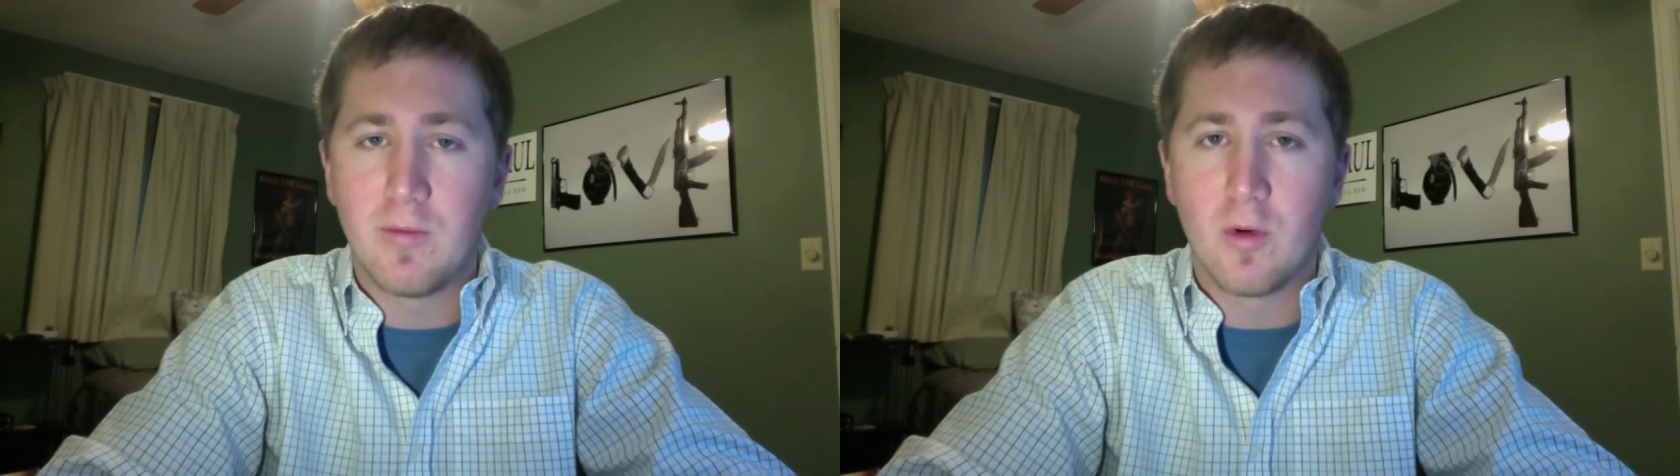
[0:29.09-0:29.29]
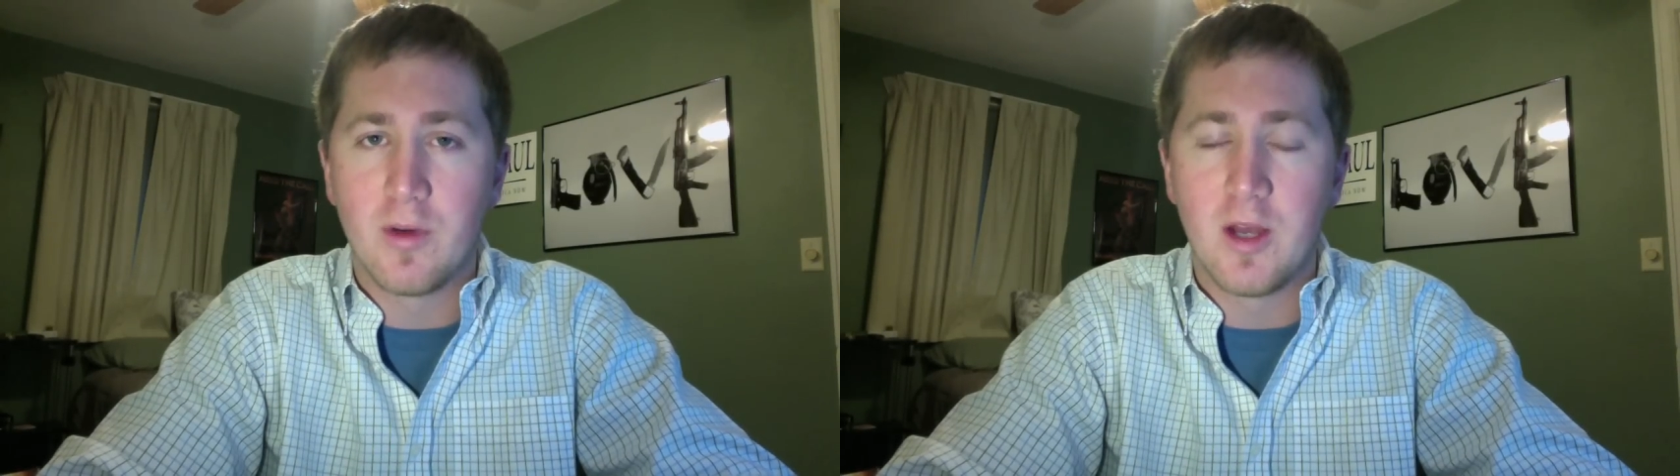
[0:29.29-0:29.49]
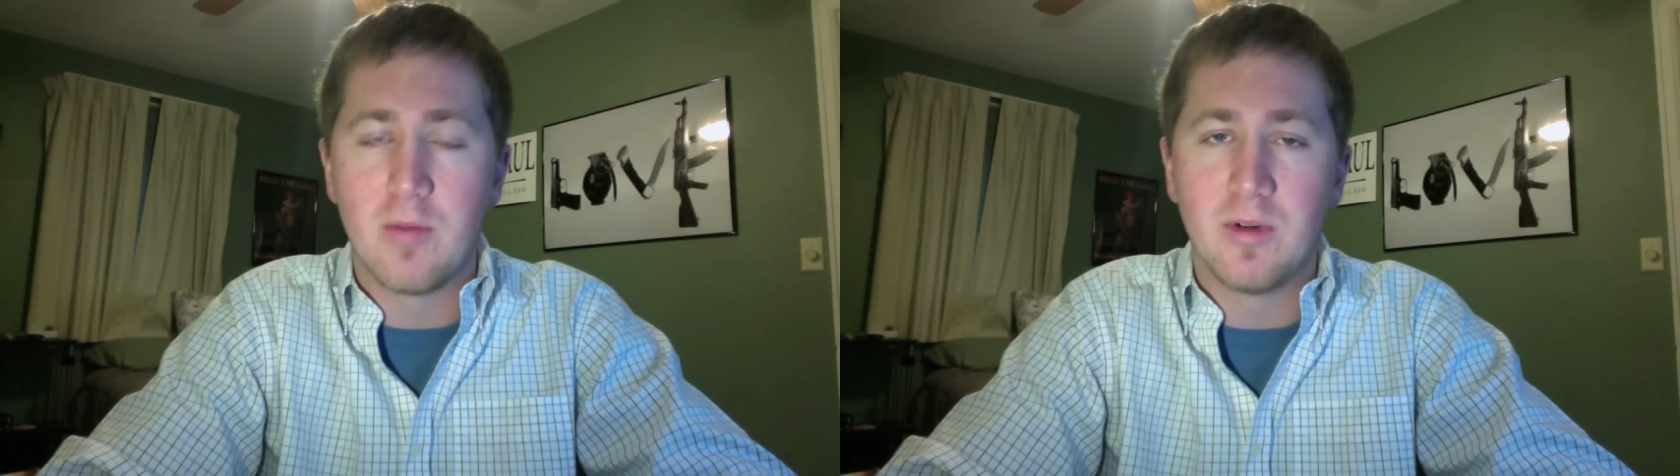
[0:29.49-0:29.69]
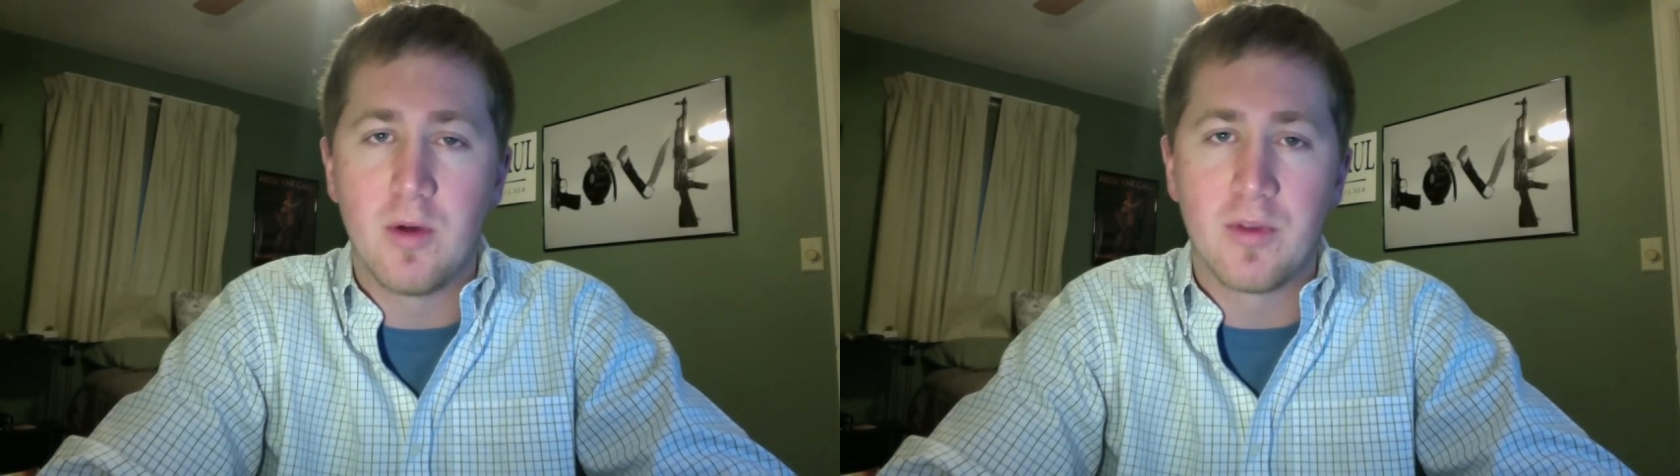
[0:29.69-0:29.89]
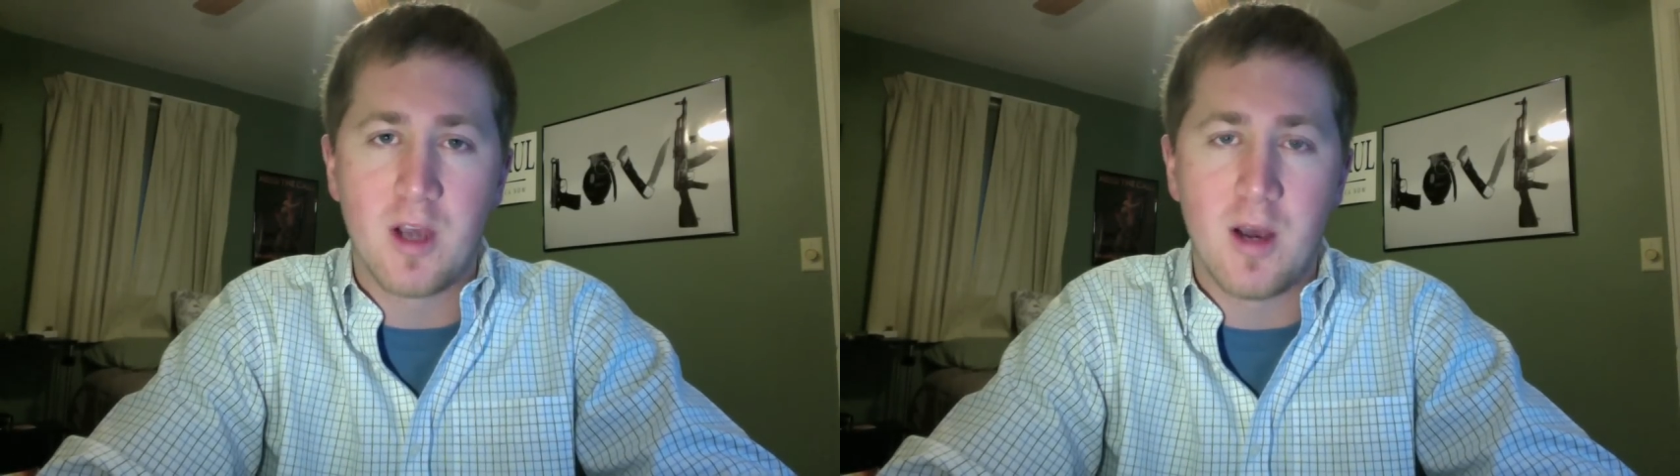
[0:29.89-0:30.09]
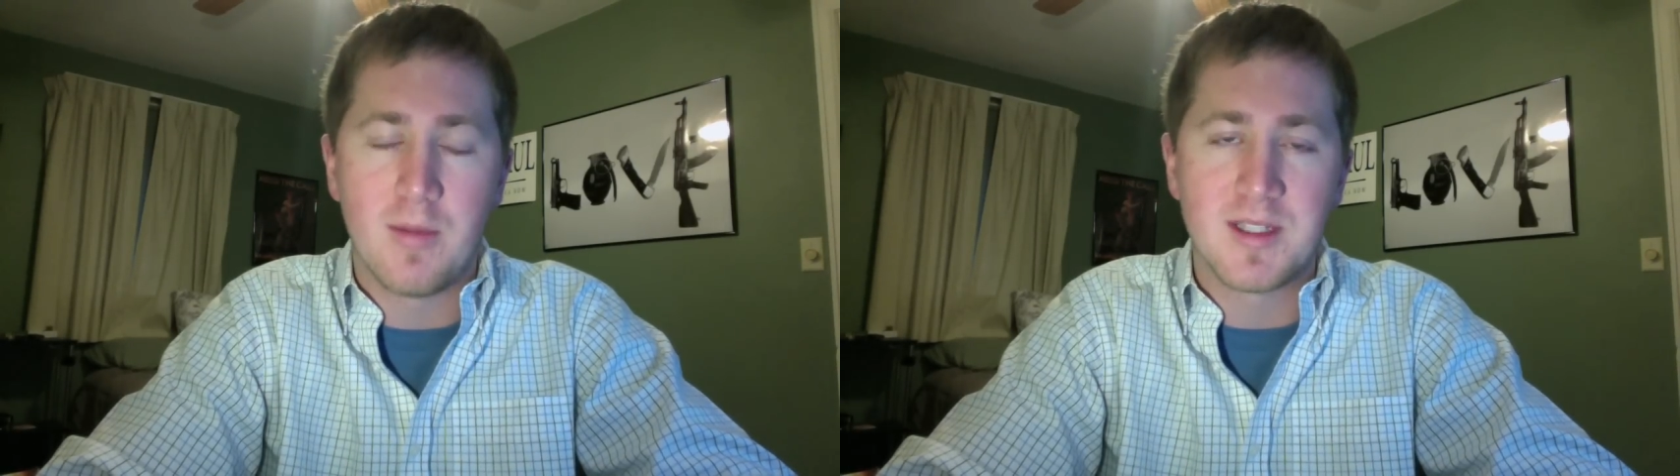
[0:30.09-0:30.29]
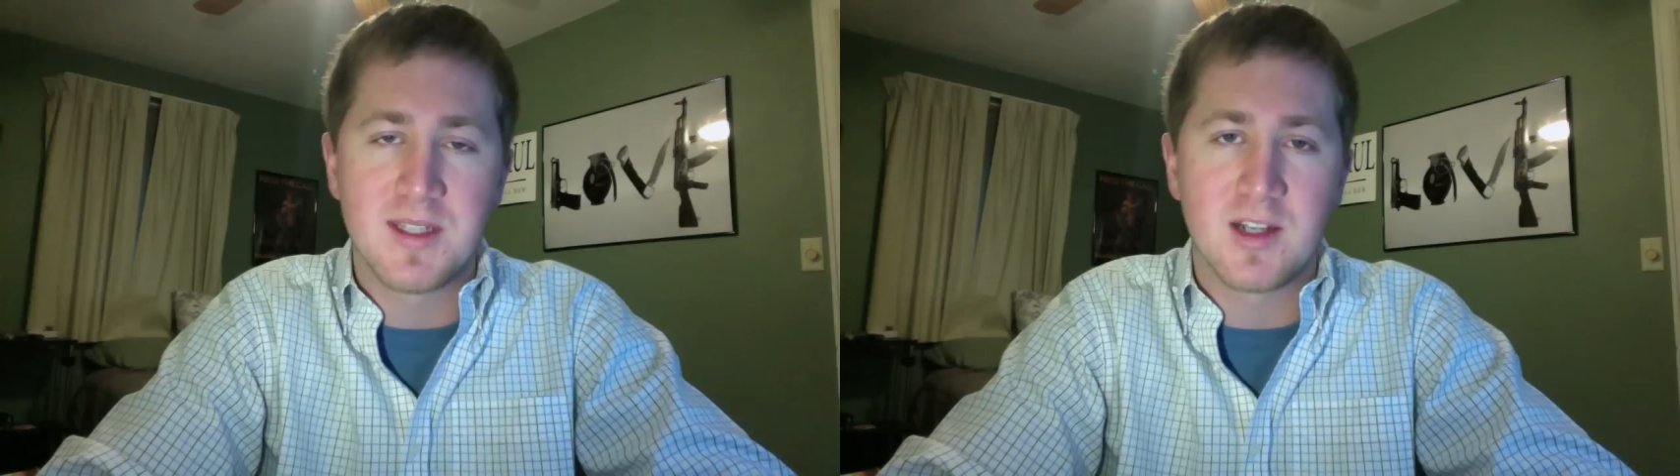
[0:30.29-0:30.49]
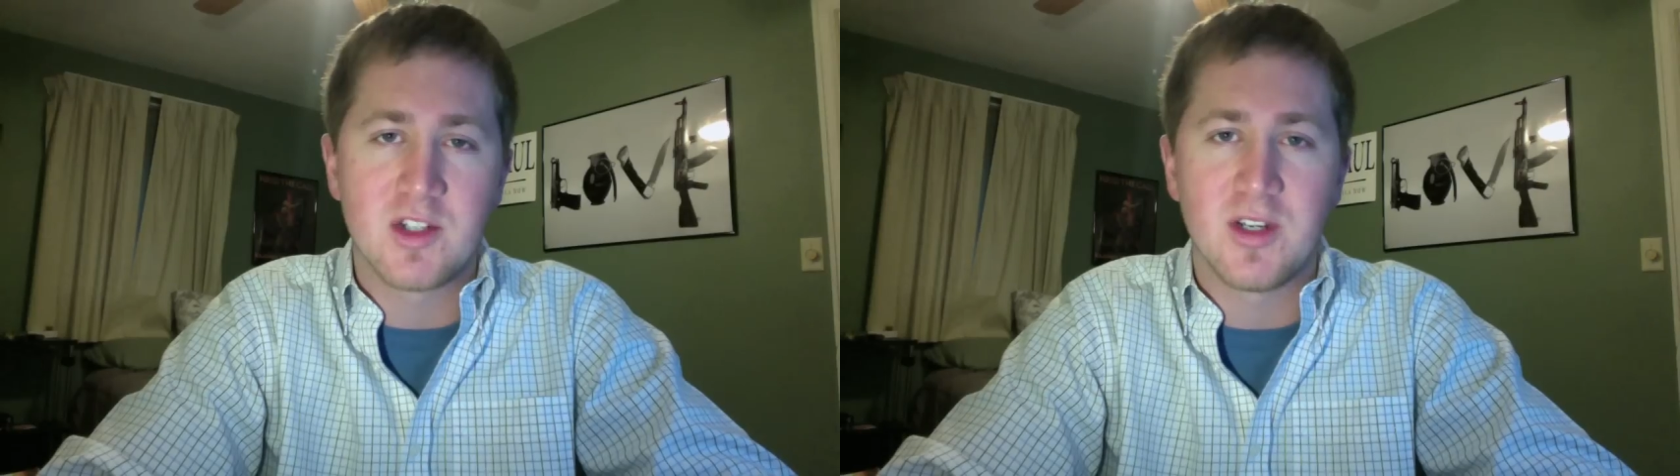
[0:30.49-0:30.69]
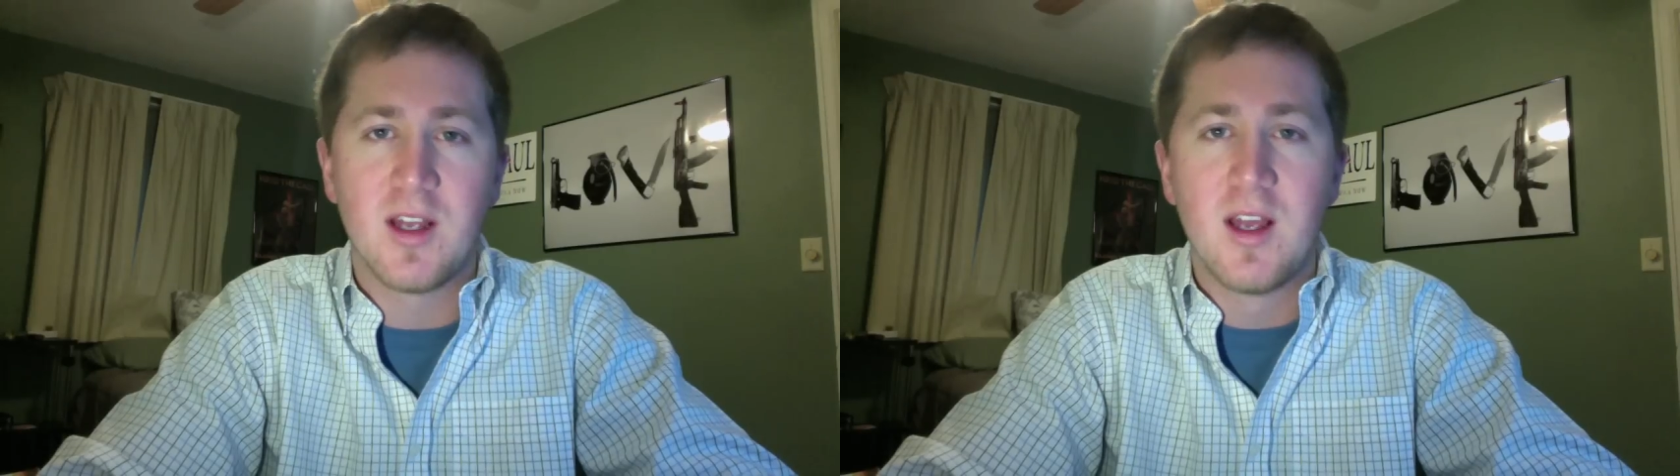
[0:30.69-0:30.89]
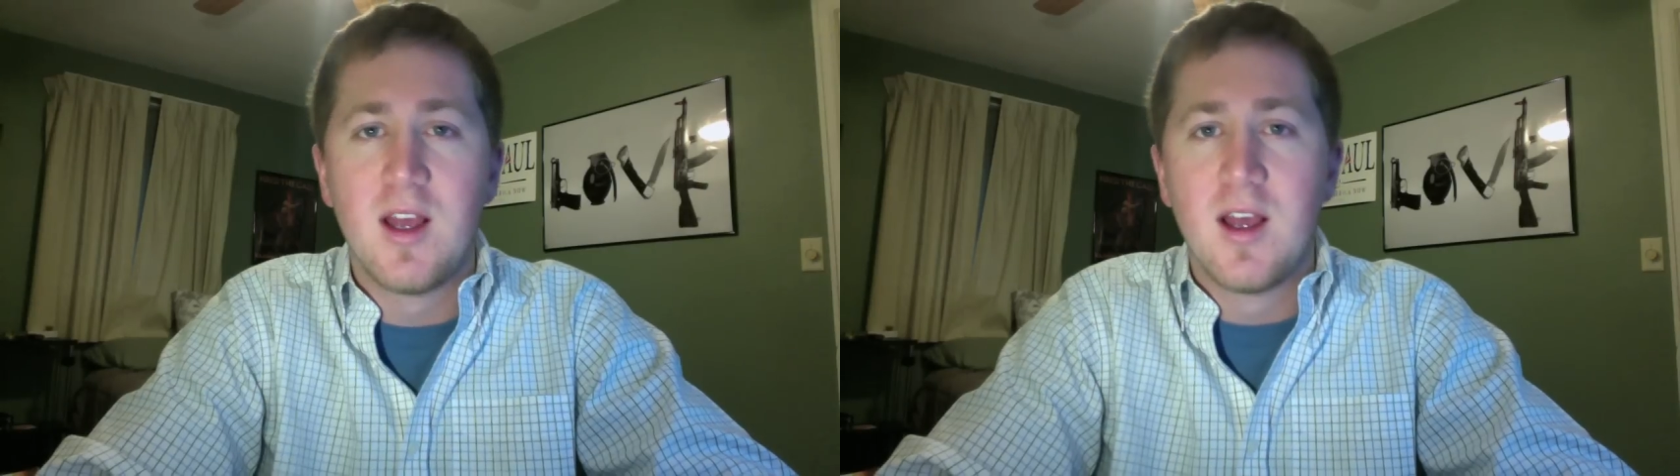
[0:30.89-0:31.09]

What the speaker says: for down below in the comment section.